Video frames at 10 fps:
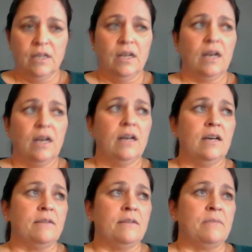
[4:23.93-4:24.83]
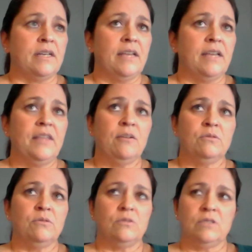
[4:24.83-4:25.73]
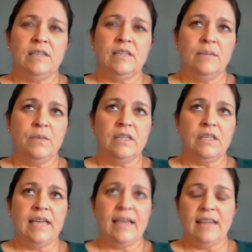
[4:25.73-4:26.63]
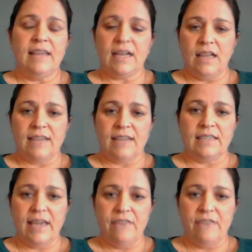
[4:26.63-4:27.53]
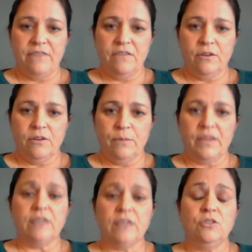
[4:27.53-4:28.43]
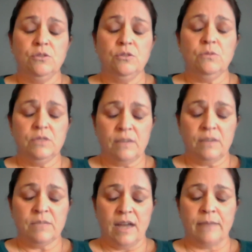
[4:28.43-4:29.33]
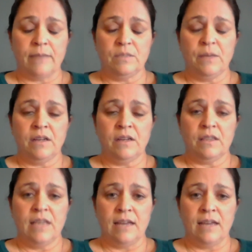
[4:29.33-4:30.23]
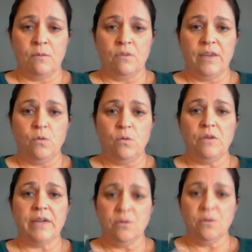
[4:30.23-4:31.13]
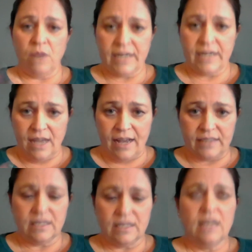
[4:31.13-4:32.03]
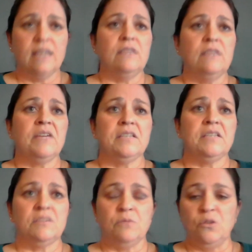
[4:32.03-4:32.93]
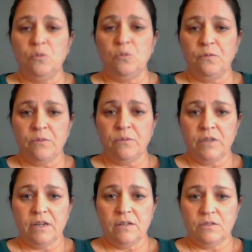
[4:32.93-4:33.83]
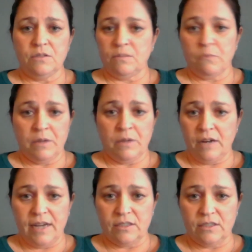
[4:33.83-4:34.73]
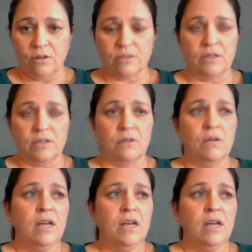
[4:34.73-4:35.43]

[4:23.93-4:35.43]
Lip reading: And they don't typically get that classic hay fever, but they do sometimes, depending on the animal, they will get runny eyes. They'll get some goop from some of their eyes also.